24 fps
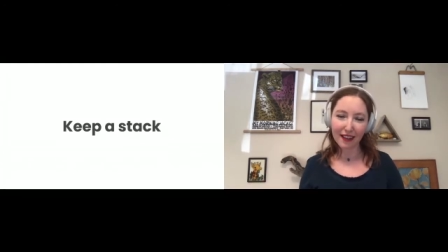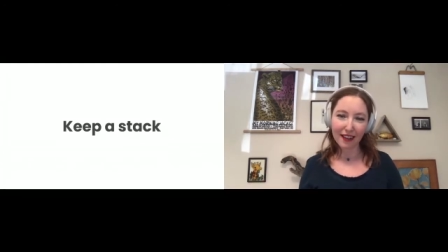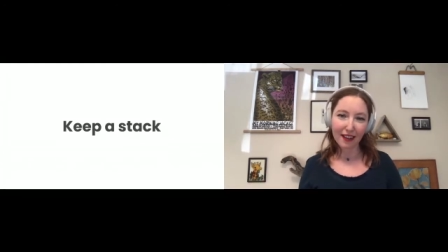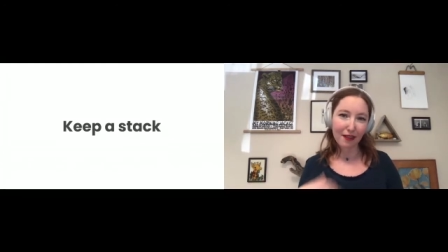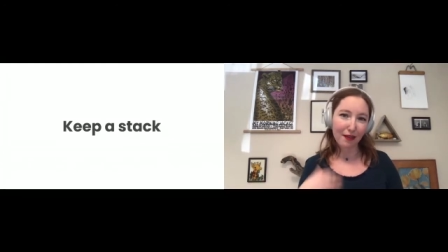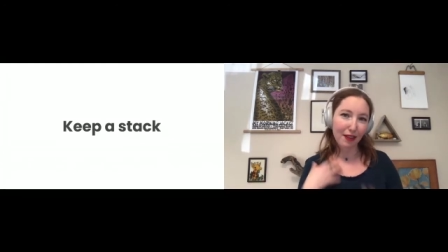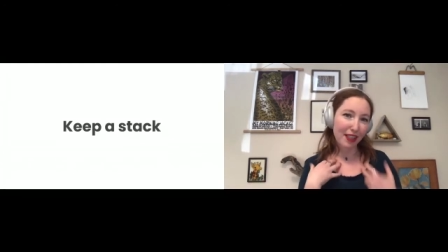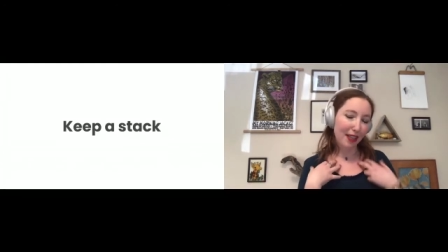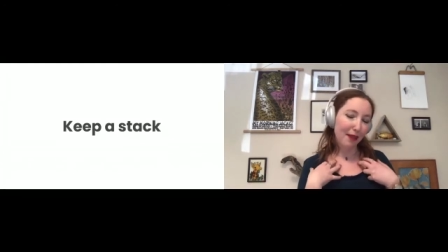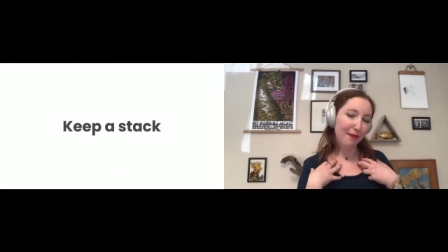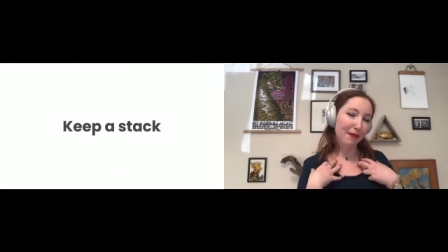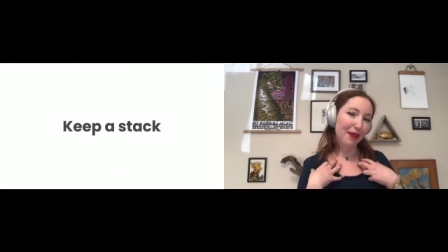
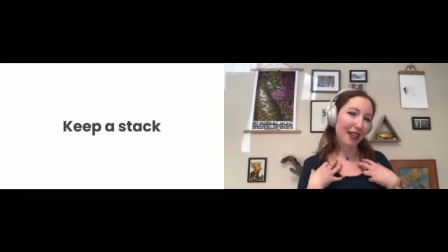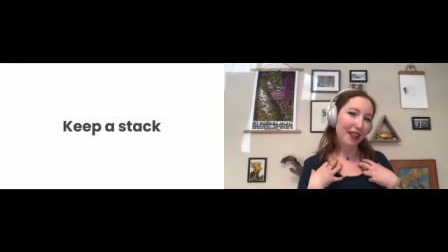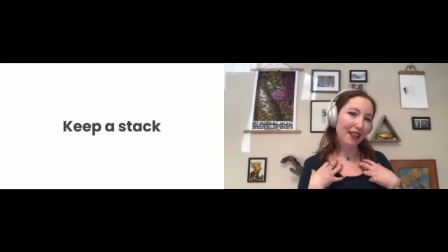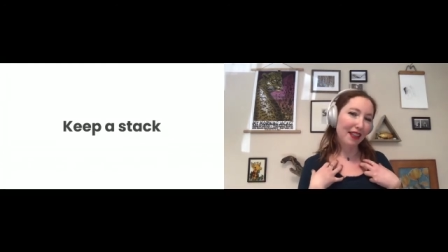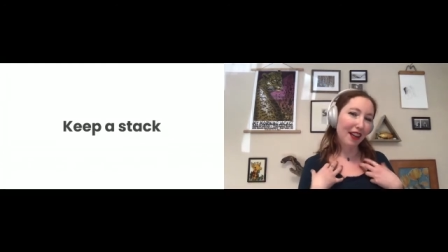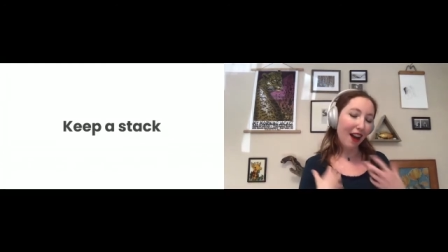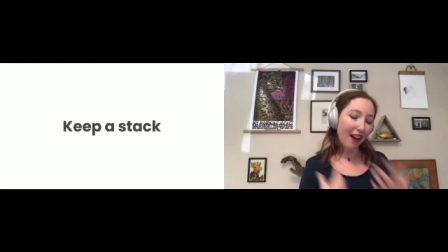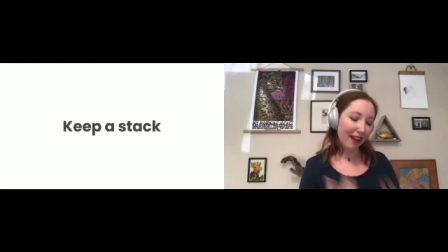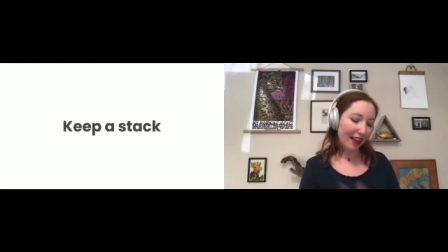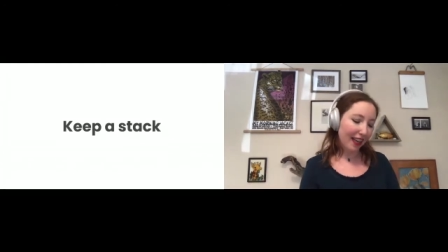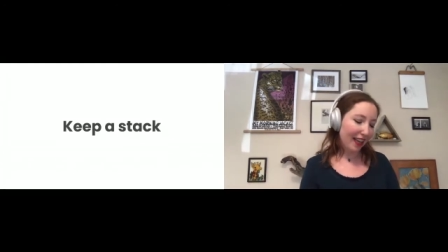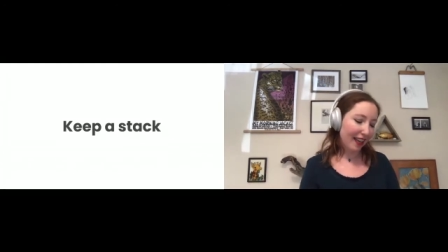Once I'm done
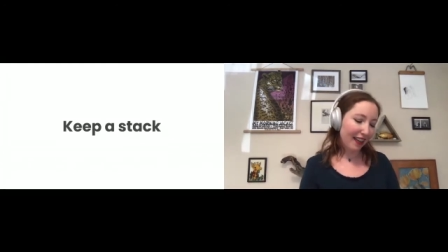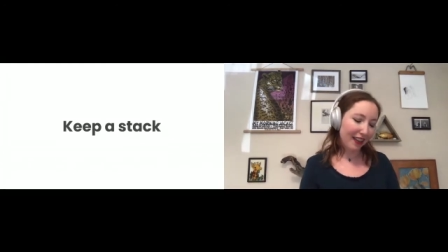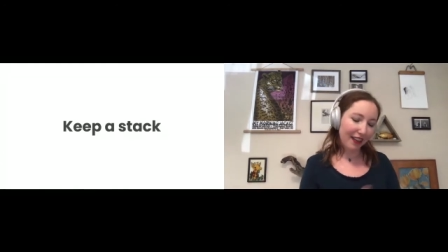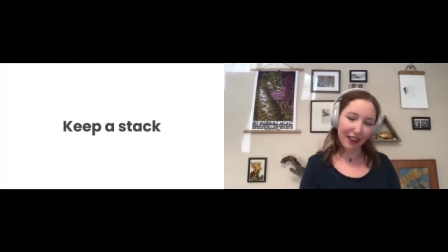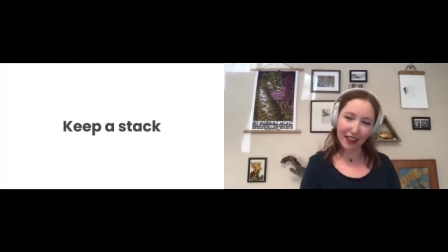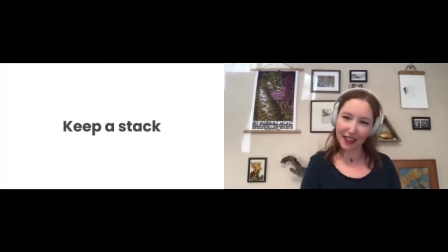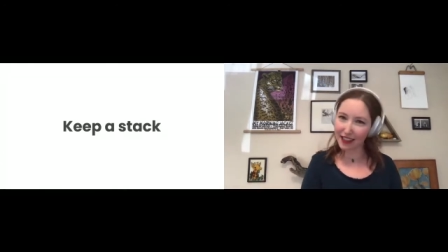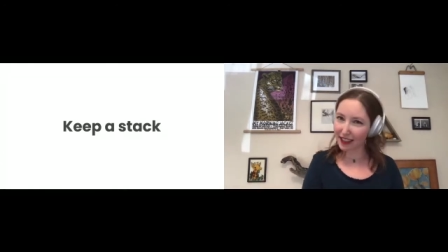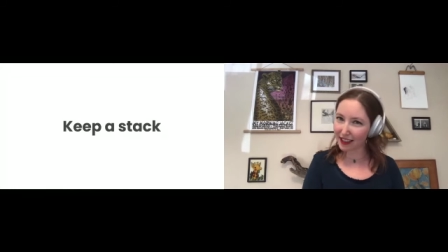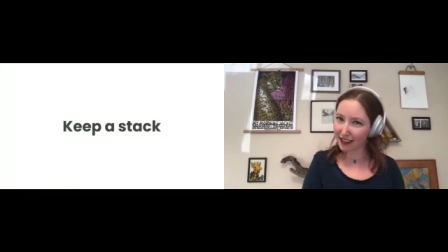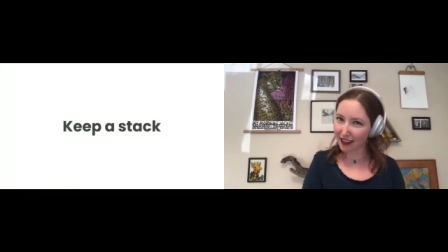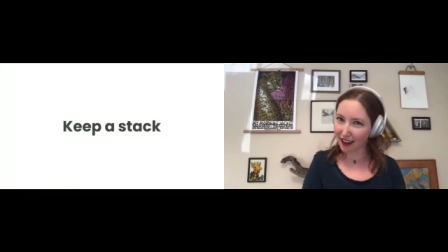talking,
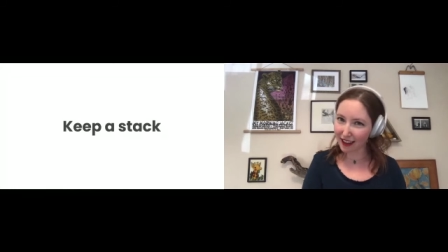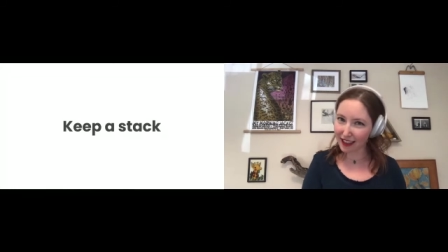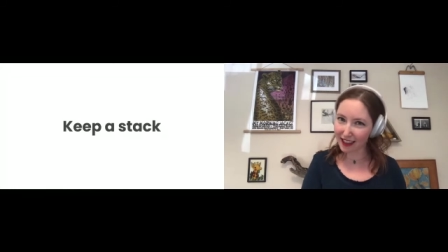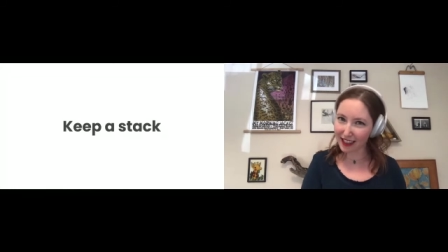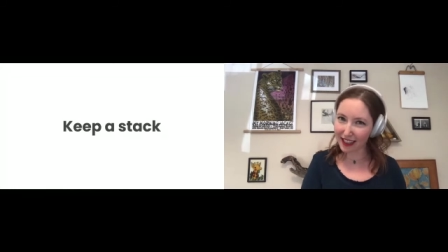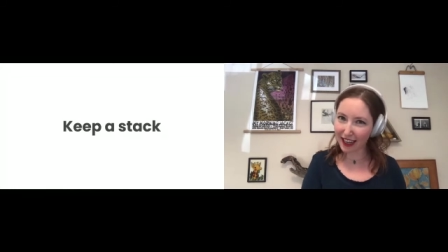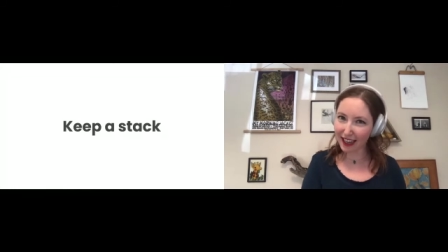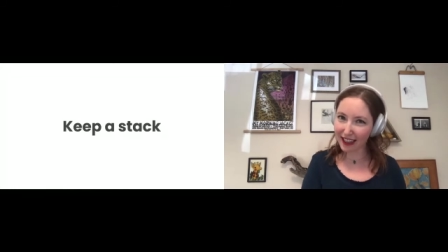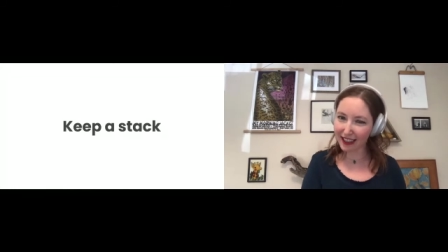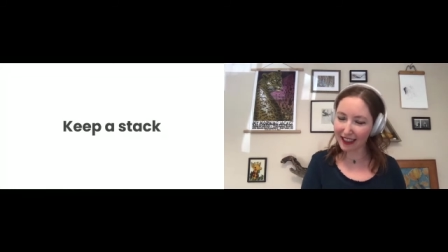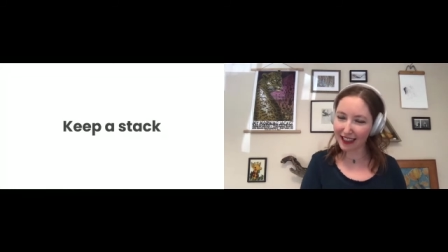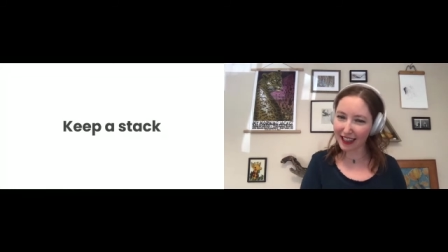Kristen talks
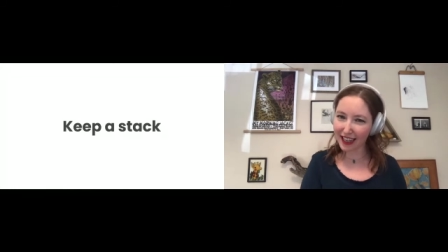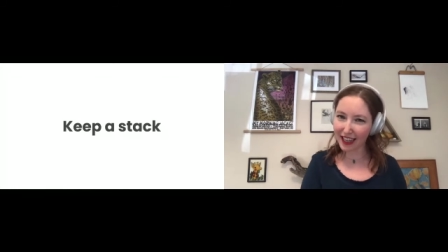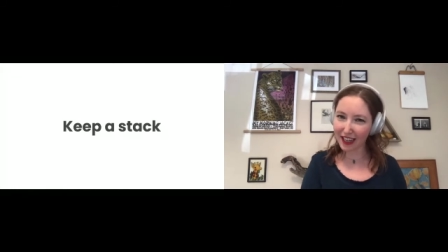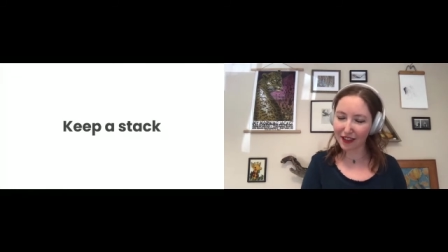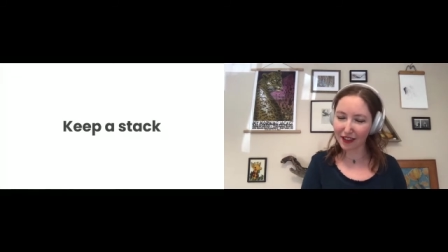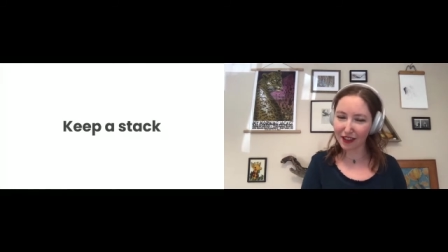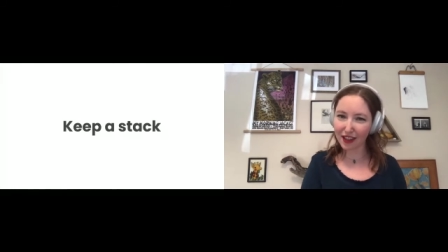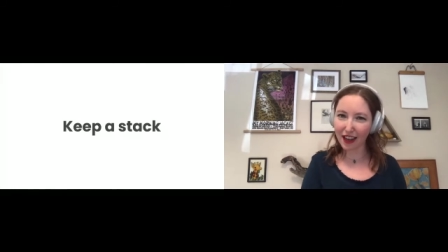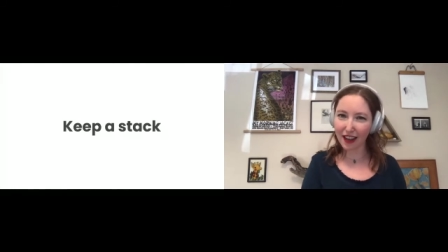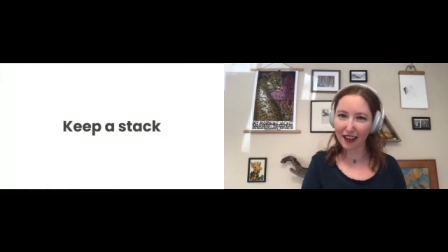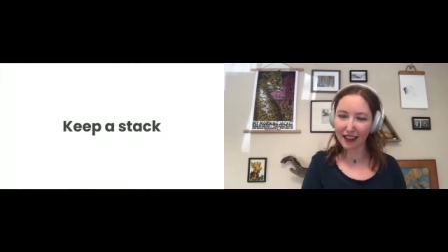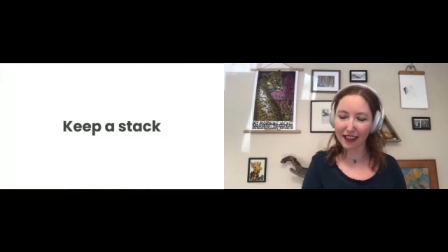next,
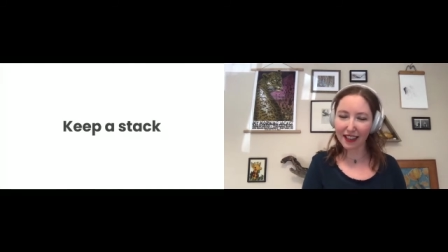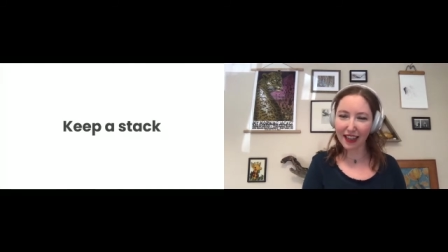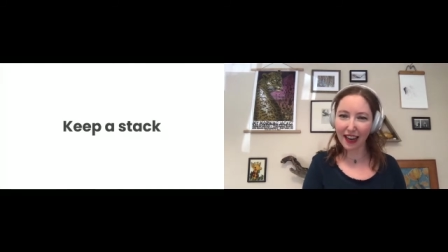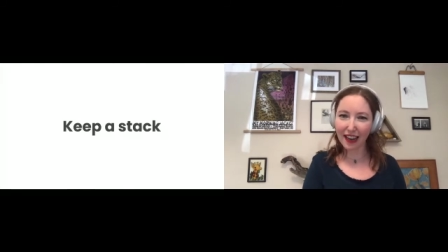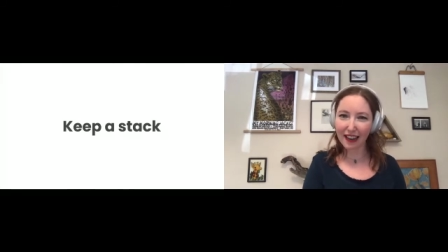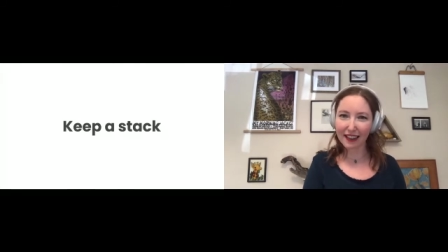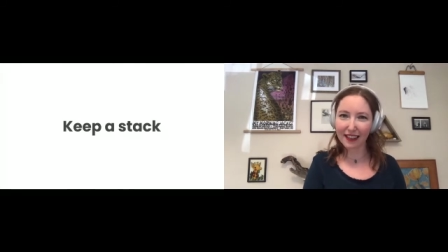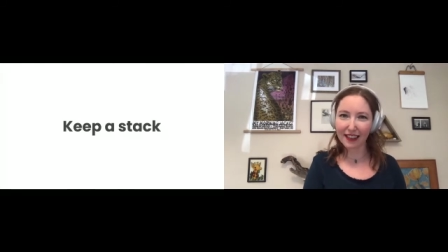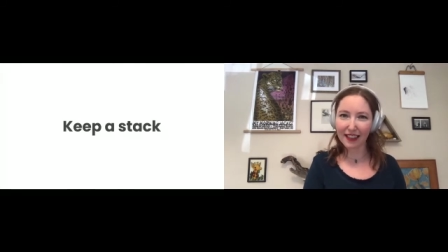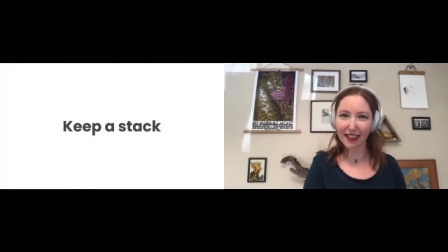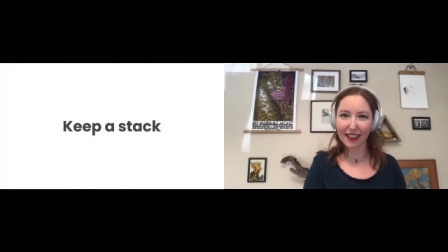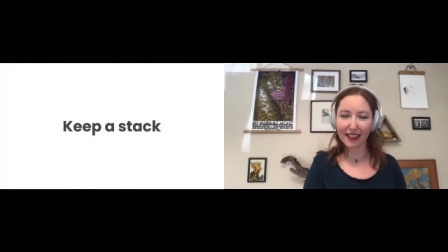Andrew talks
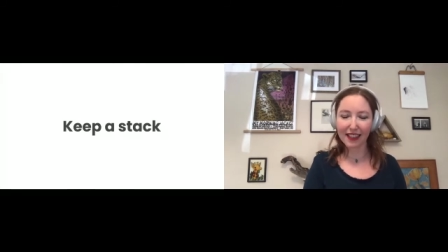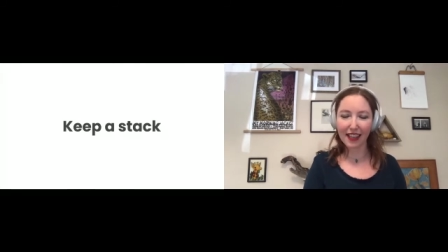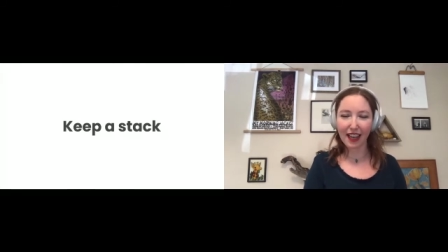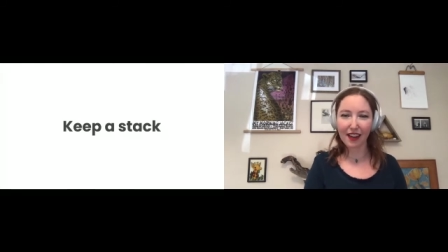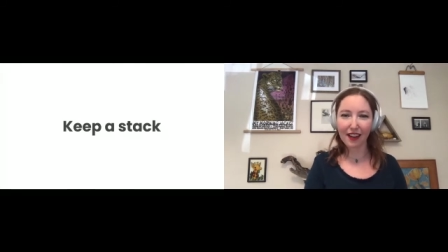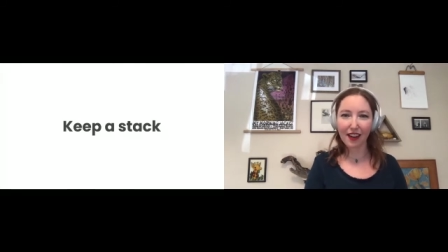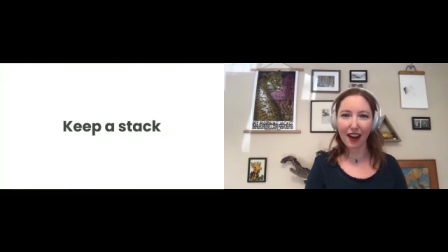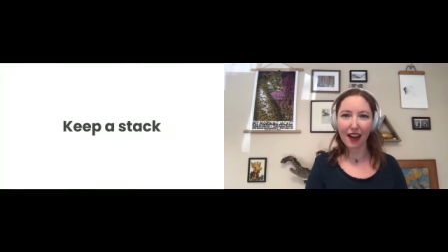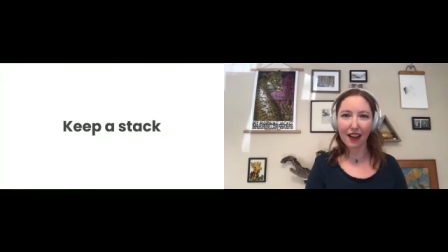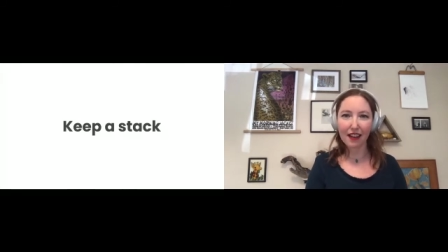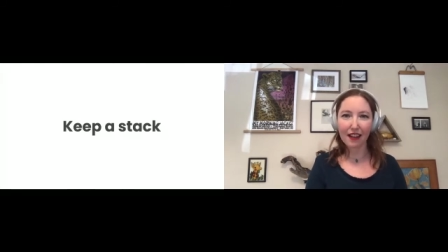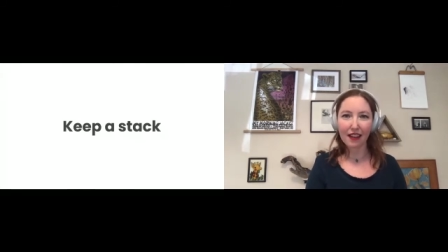next,
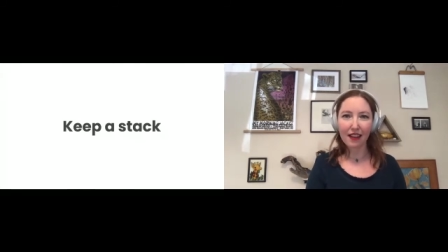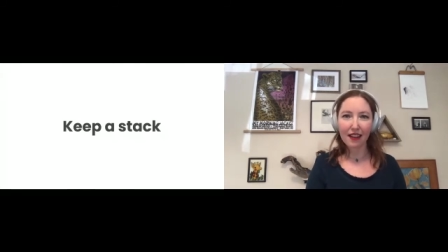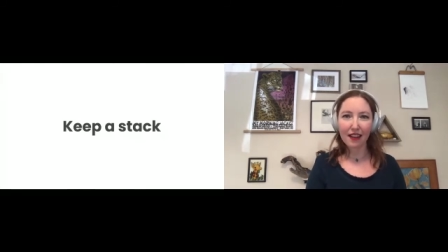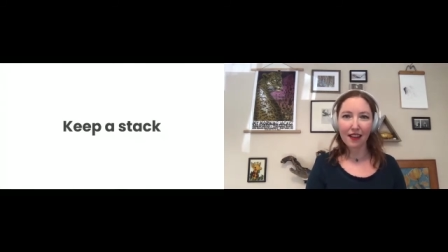etc.